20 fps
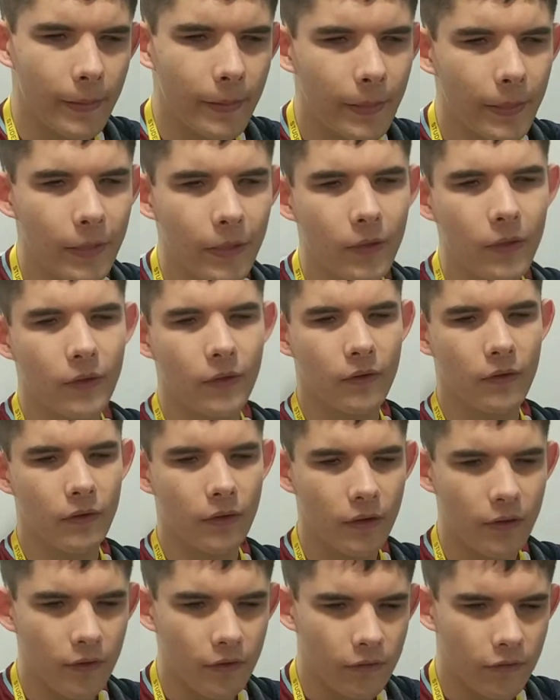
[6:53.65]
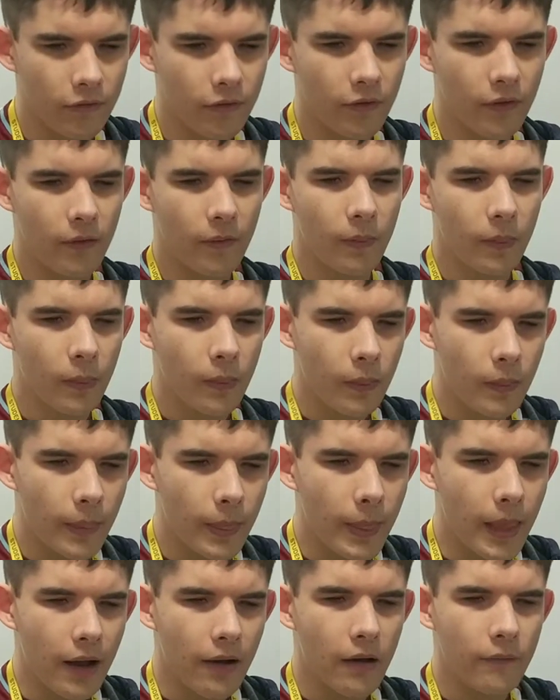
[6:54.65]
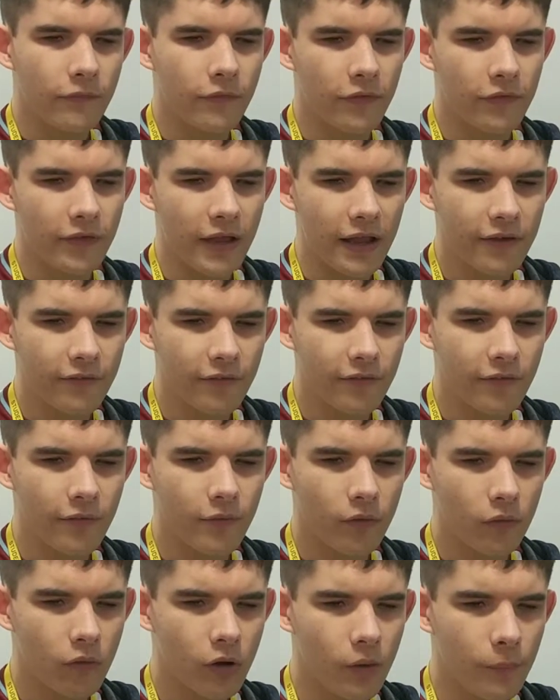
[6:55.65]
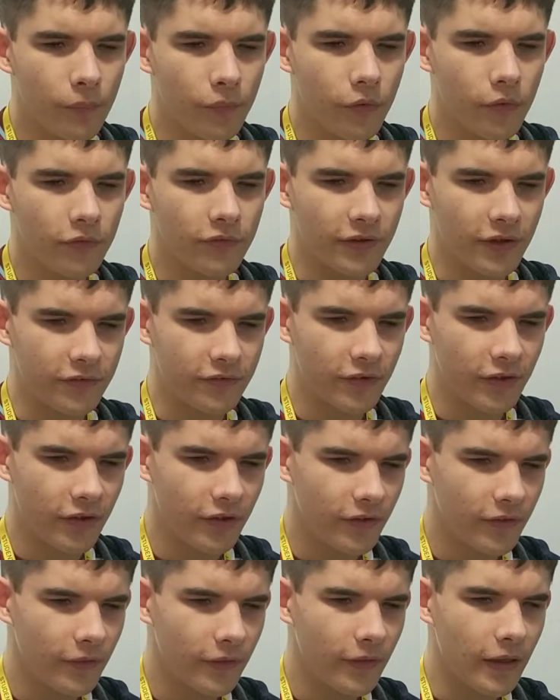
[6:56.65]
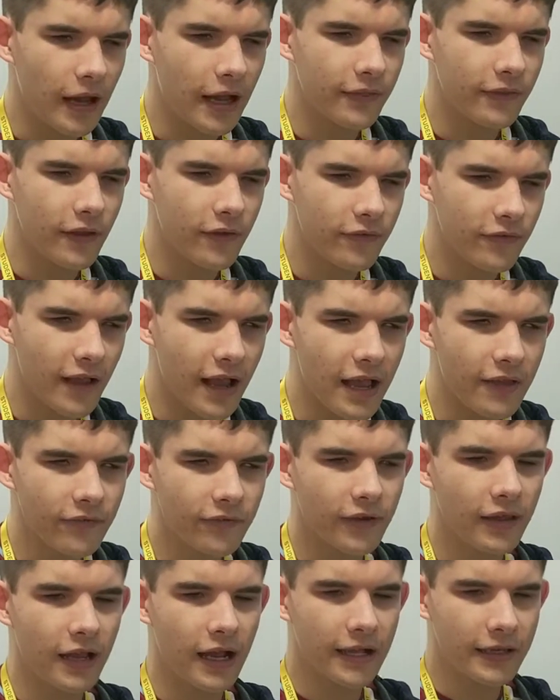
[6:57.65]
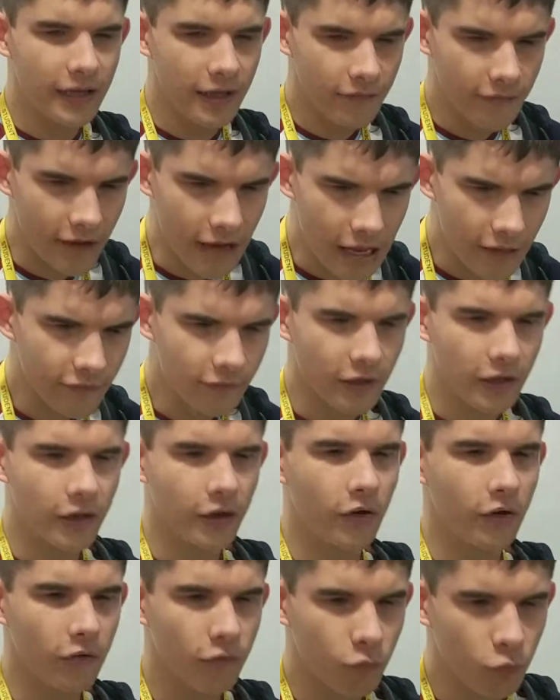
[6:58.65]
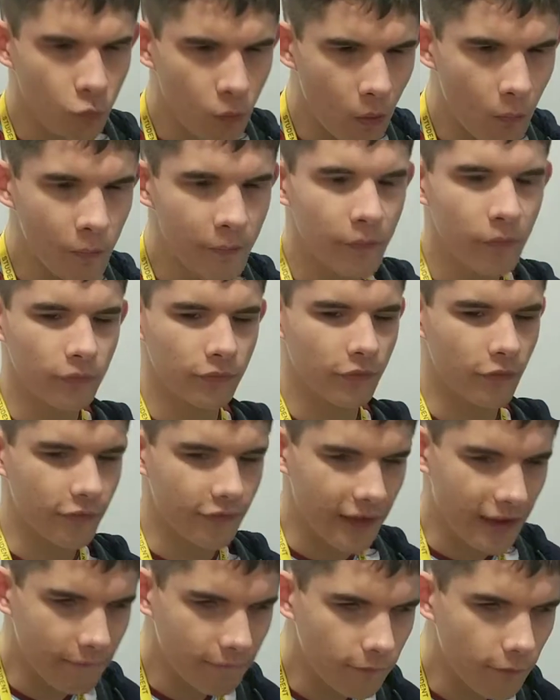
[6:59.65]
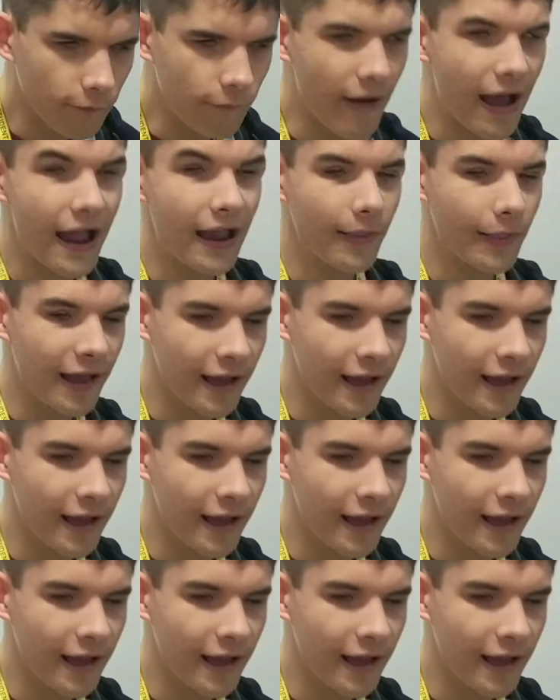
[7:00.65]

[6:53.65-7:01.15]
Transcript: Save as dialog box. Now I've just exited the word processor, and it's asking us what we want to save the file